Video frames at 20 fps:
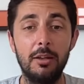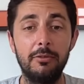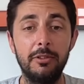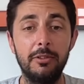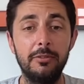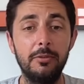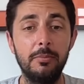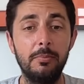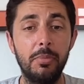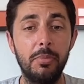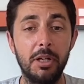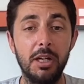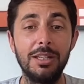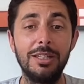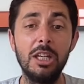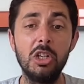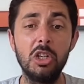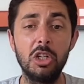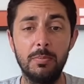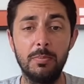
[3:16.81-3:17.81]
off of. But it
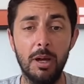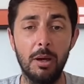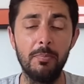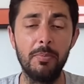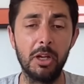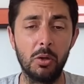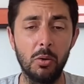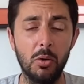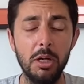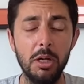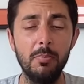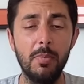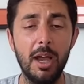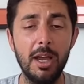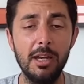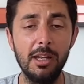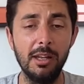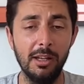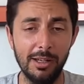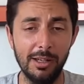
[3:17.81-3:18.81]
teaches about Bitcoin
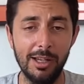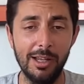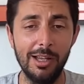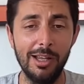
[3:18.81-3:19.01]
mining,